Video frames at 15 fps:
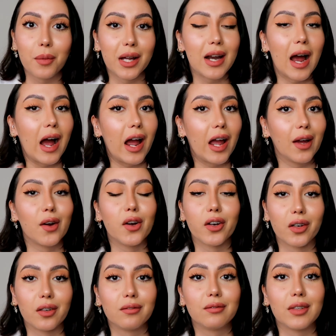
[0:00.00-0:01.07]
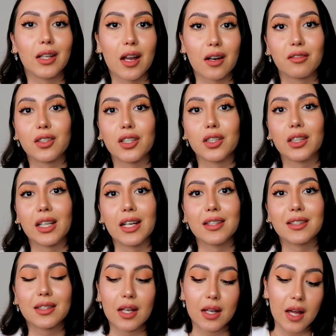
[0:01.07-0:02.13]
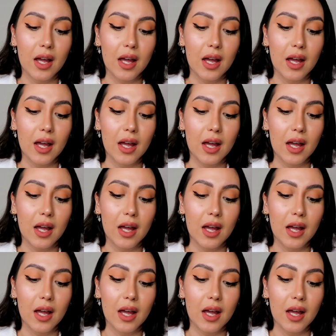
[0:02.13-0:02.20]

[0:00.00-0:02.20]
but I heard a lot of good things.